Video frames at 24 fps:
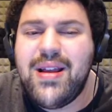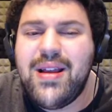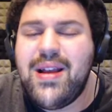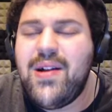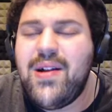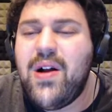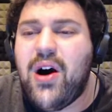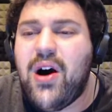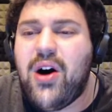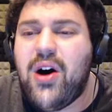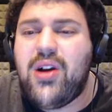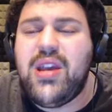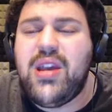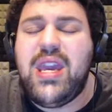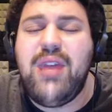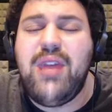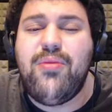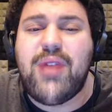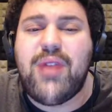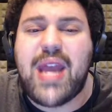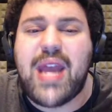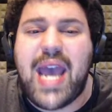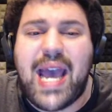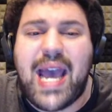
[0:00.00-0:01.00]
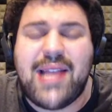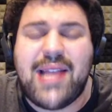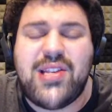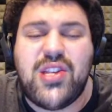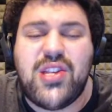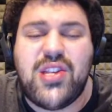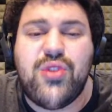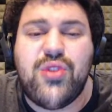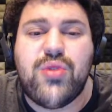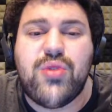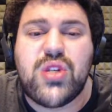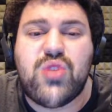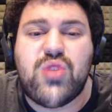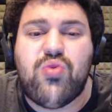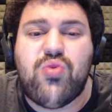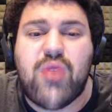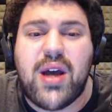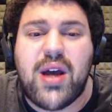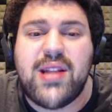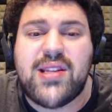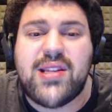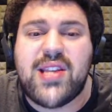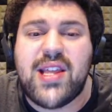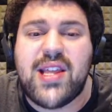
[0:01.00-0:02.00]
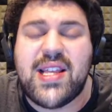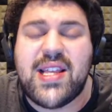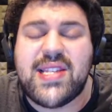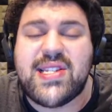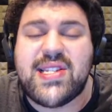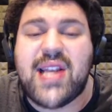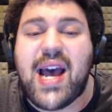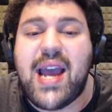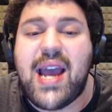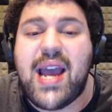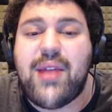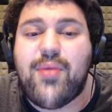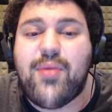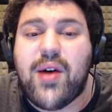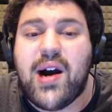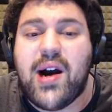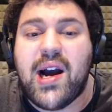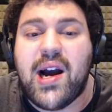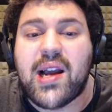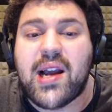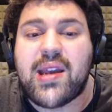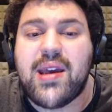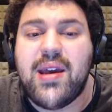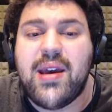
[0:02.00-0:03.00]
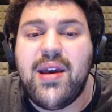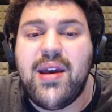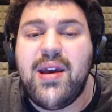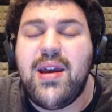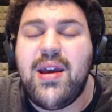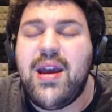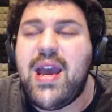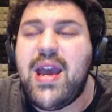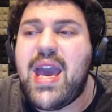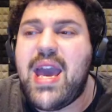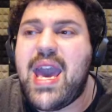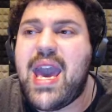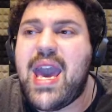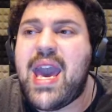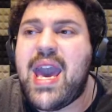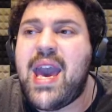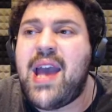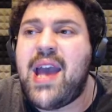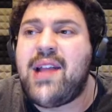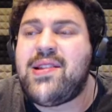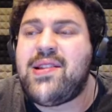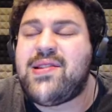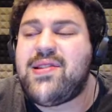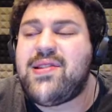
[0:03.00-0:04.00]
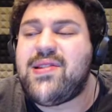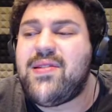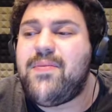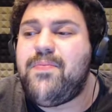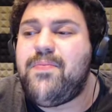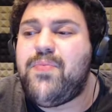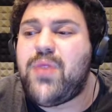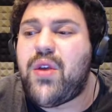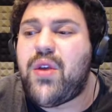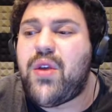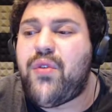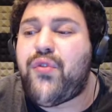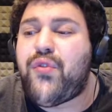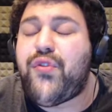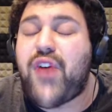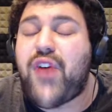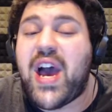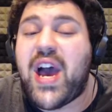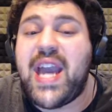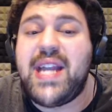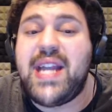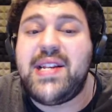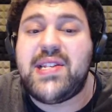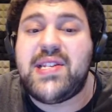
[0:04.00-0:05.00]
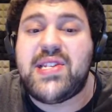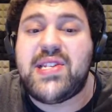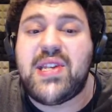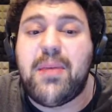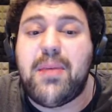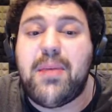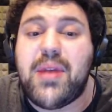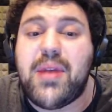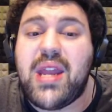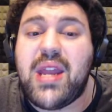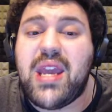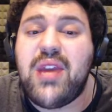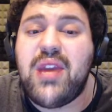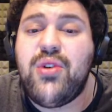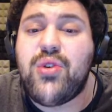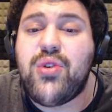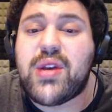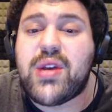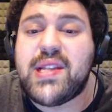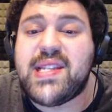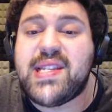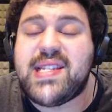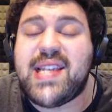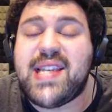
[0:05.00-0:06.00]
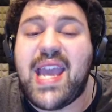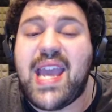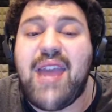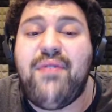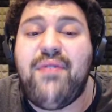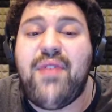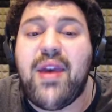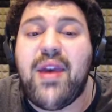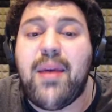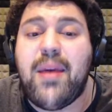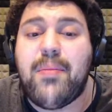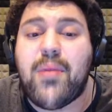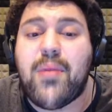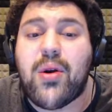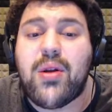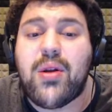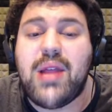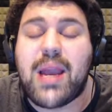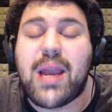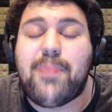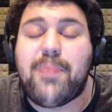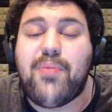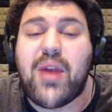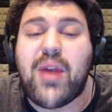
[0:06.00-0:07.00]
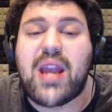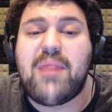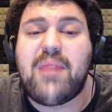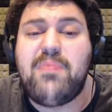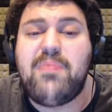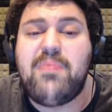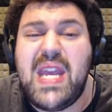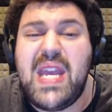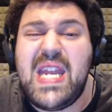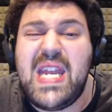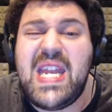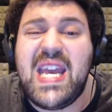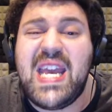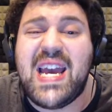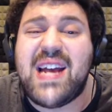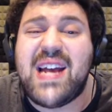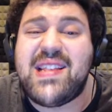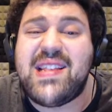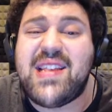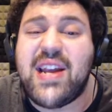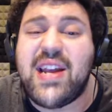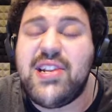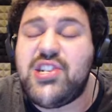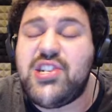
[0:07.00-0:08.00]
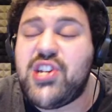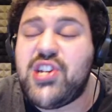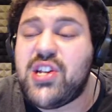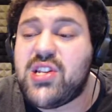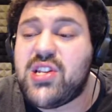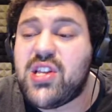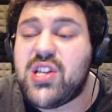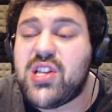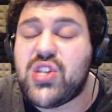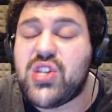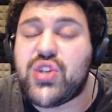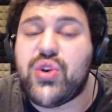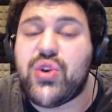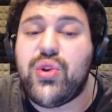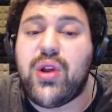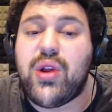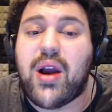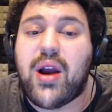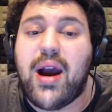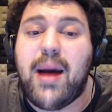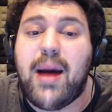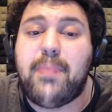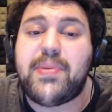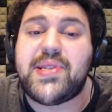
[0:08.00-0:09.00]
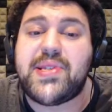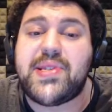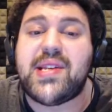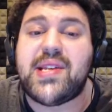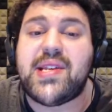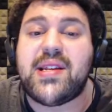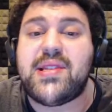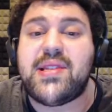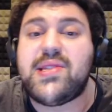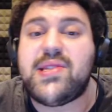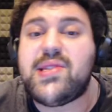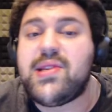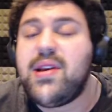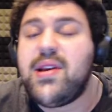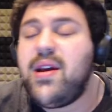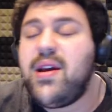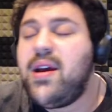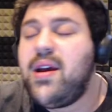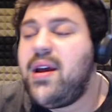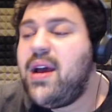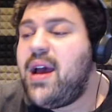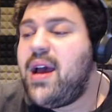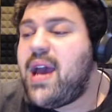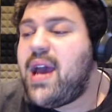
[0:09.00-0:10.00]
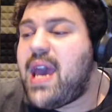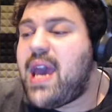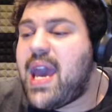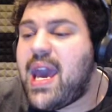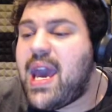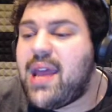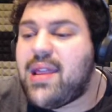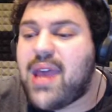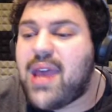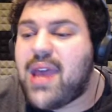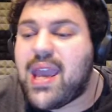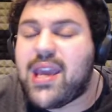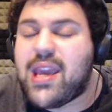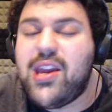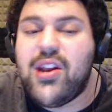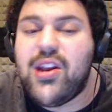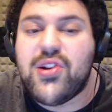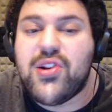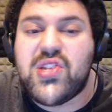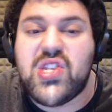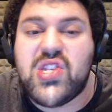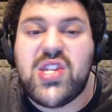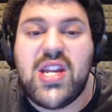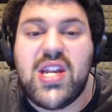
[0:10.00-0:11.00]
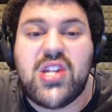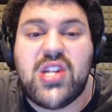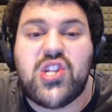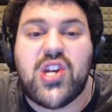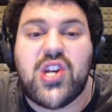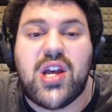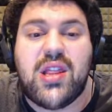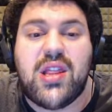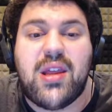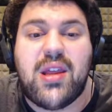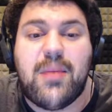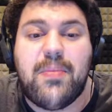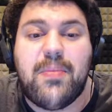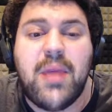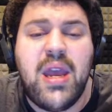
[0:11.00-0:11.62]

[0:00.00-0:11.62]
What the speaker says: all he would have had to do was run to the sidewalk and find somebody who could save him, or like bring media attention to the solar opposites and like, snitch on them.